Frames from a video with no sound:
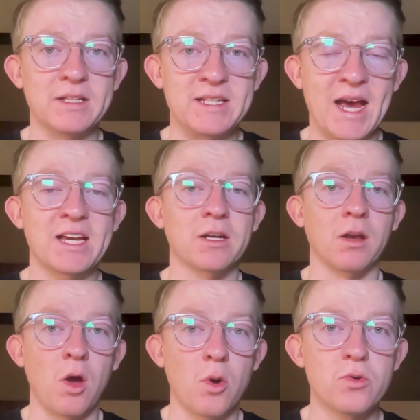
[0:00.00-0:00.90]
taken
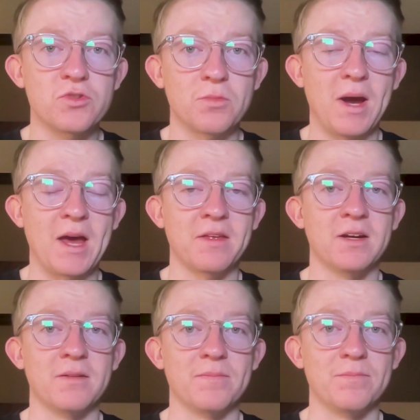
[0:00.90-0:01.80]
loans from other
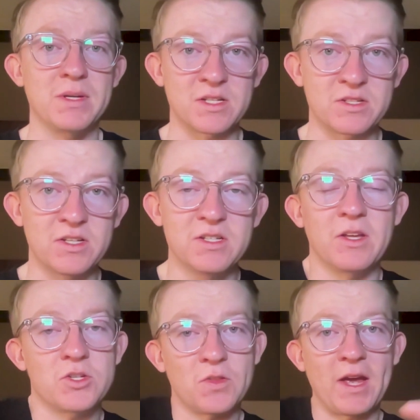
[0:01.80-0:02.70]
businesses. They're
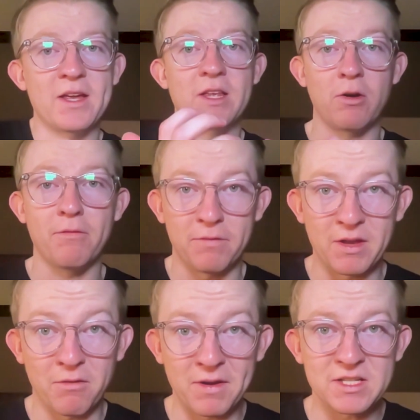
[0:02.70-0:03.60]

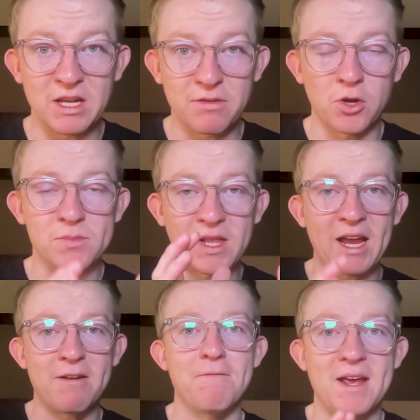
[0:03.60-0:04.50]
a VC firms. They
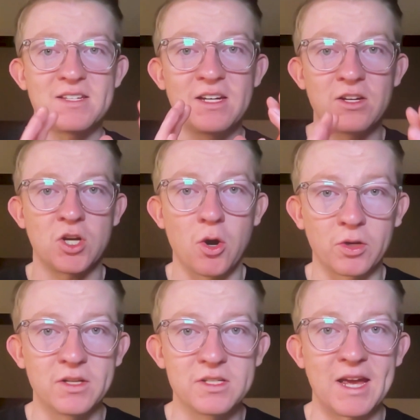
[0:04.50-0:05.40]
invest into
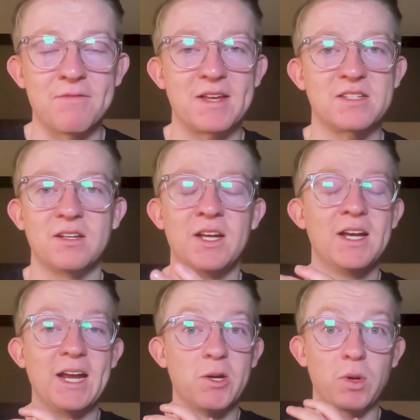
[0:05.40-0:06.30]
tokens. They invest
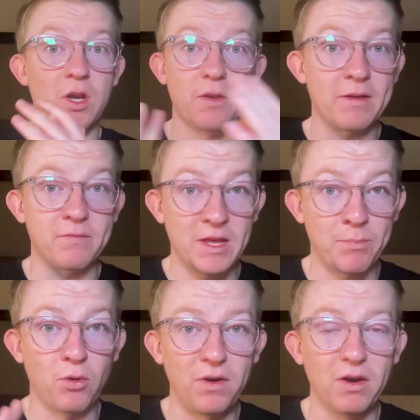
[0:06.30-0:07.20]
their
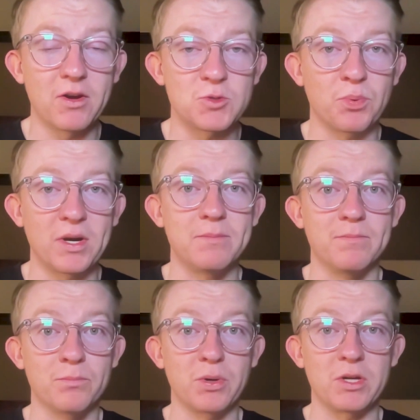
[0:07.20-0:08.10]
portfolio is pretty
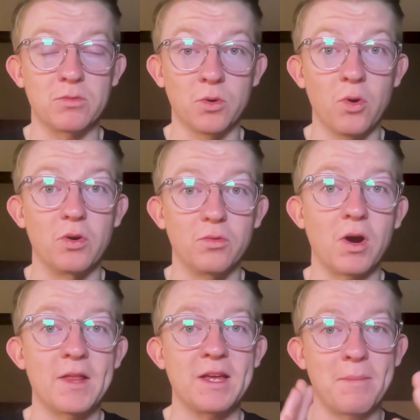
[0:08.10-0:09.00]
good,
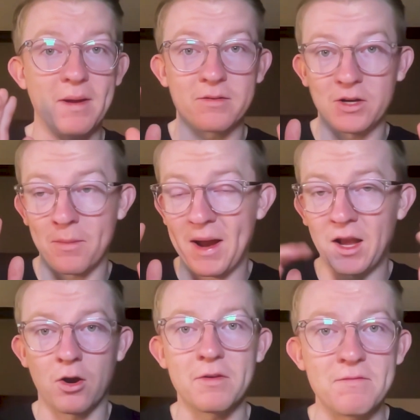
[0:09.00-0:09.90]
right? They made a
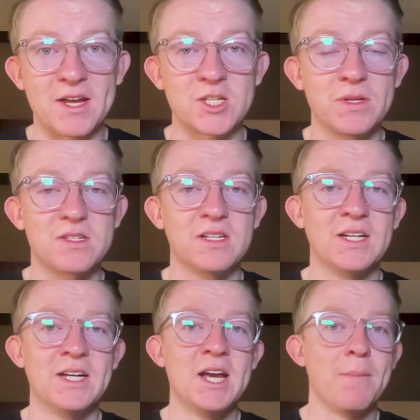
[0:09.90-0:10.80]
lot of investments,
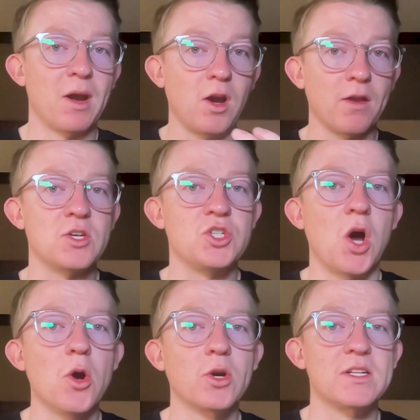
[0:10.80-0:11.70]
but a lot of those
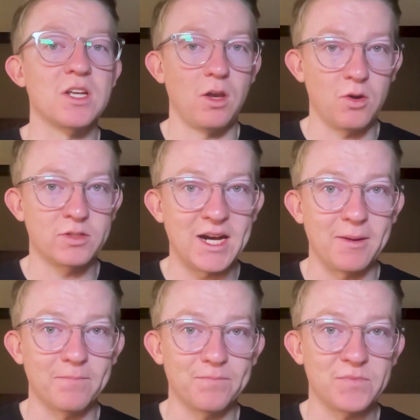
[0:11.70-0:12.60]
tokens are locked
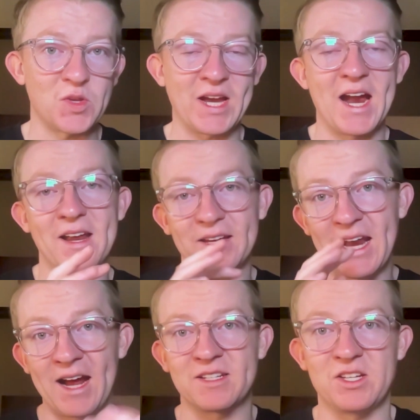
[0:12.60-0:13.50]
up. So they can't get
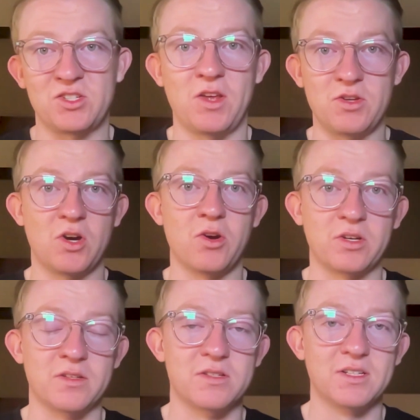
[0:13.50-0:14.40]
access to those
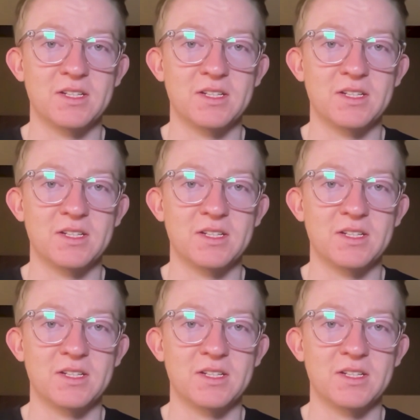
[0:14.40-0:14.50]
tokens,